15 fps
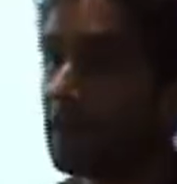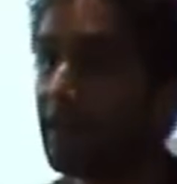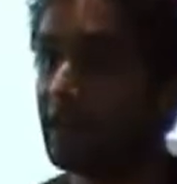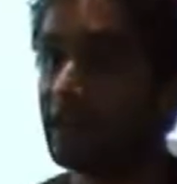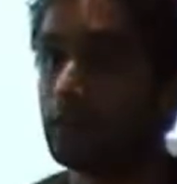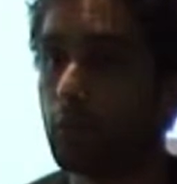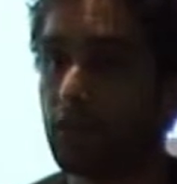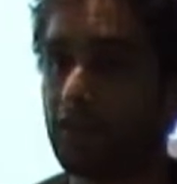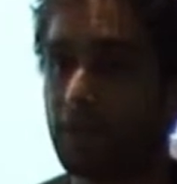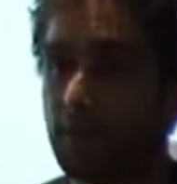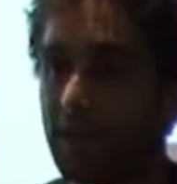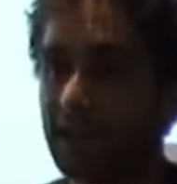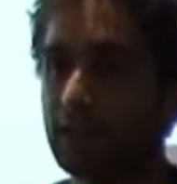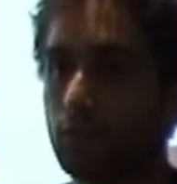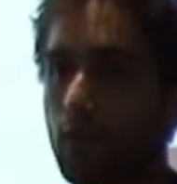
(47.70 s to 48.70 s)
think is one of the
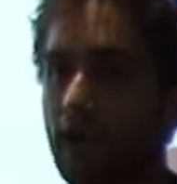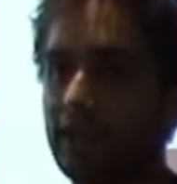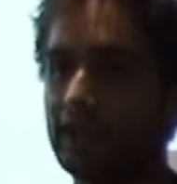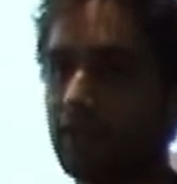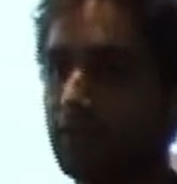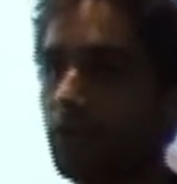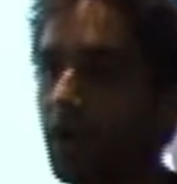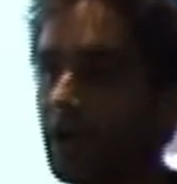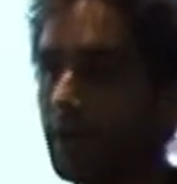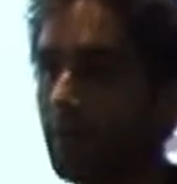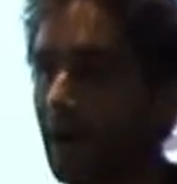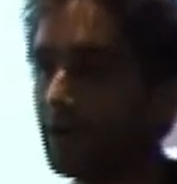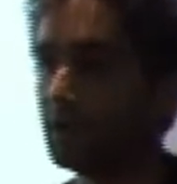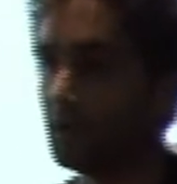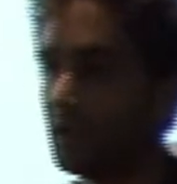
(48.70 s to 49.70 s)
best ways of going
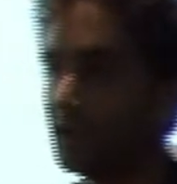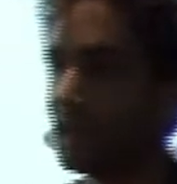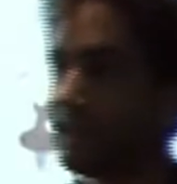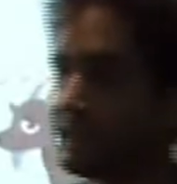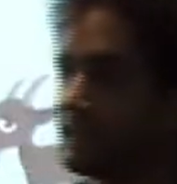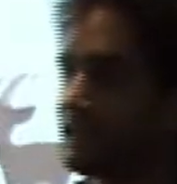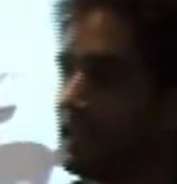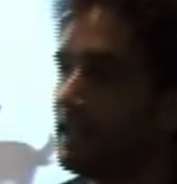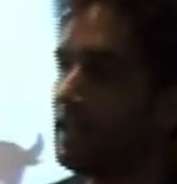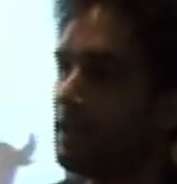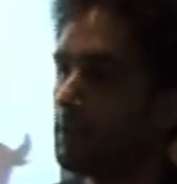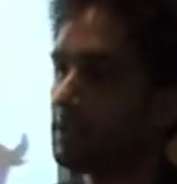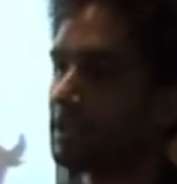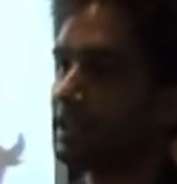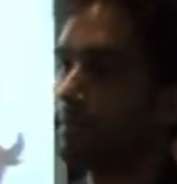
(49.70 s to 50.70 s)
about doing this,
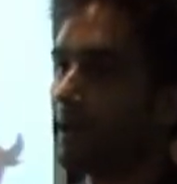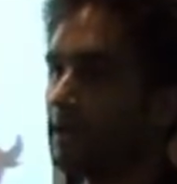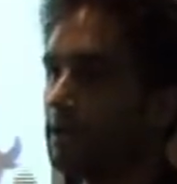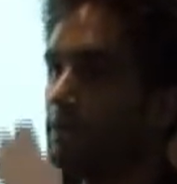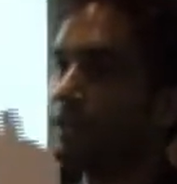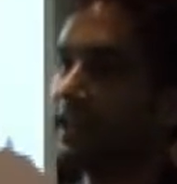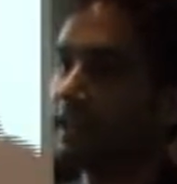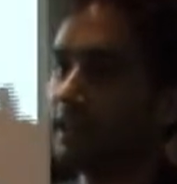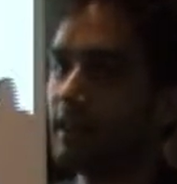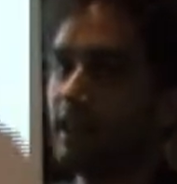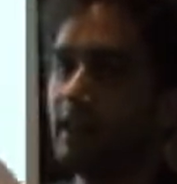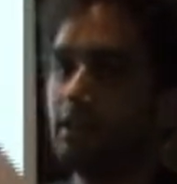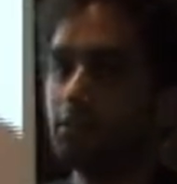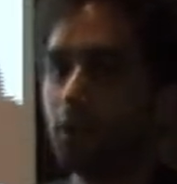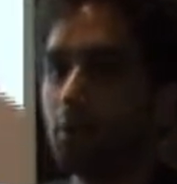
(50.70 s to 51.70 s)
which is by using
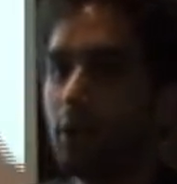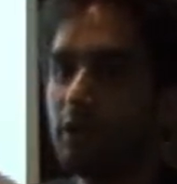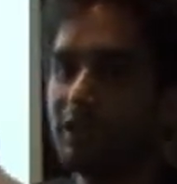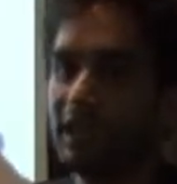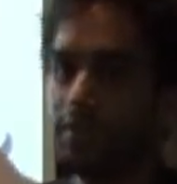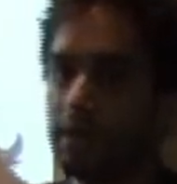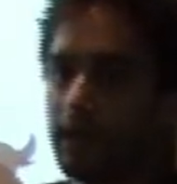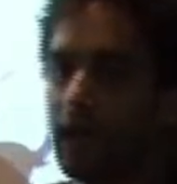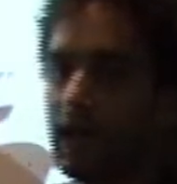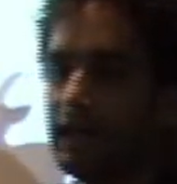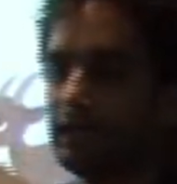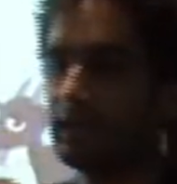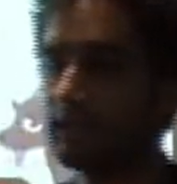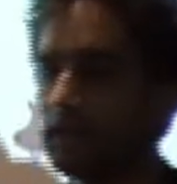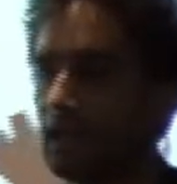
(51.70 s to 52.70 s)
the remote
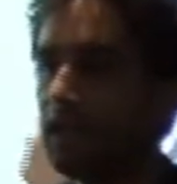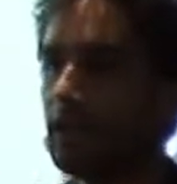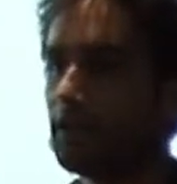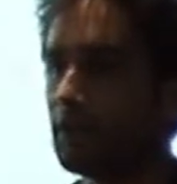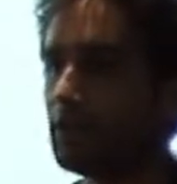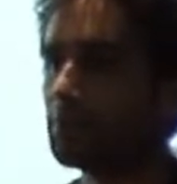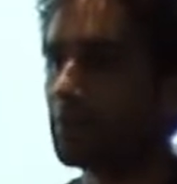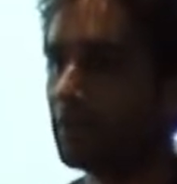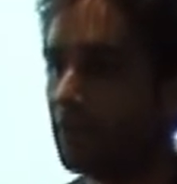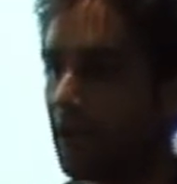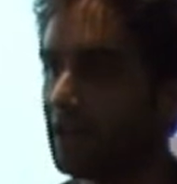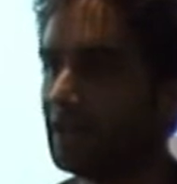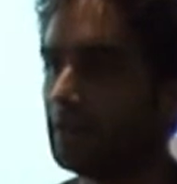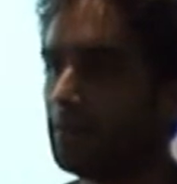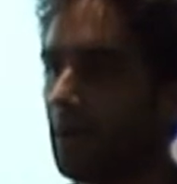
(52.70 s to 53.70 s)
APIs that are
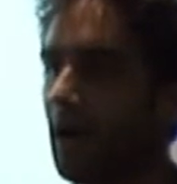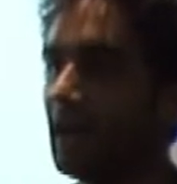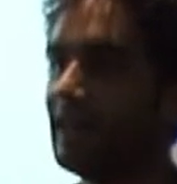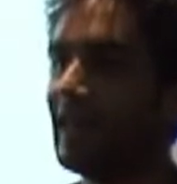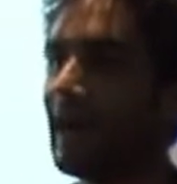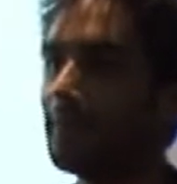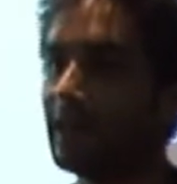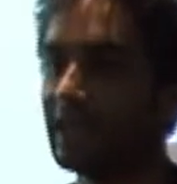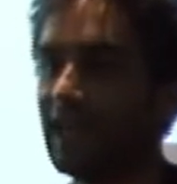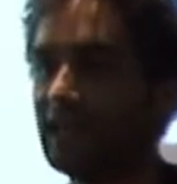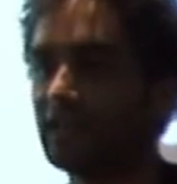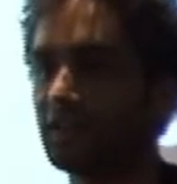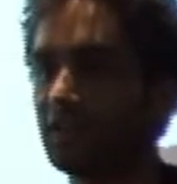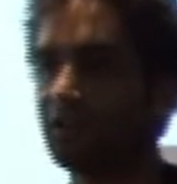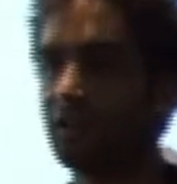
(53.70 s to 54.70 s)
provided by the
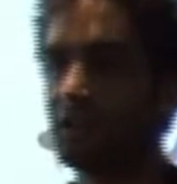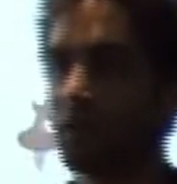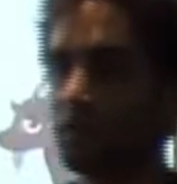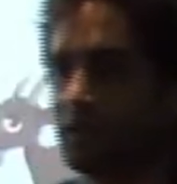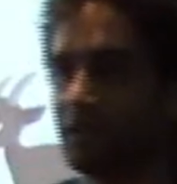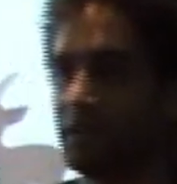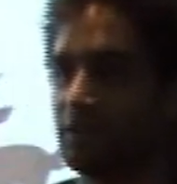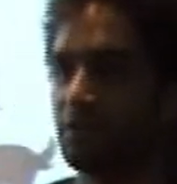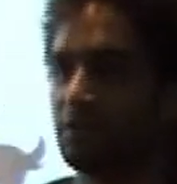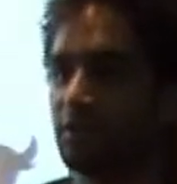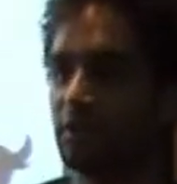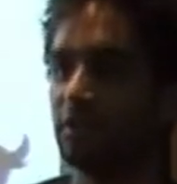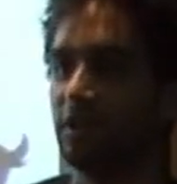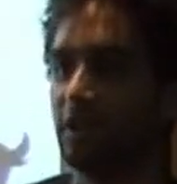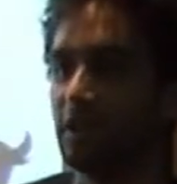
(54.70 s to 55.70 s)
applications that constitute
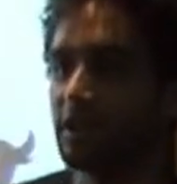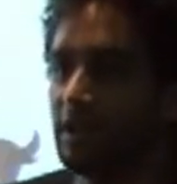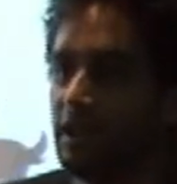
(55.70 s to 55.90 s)
Studio.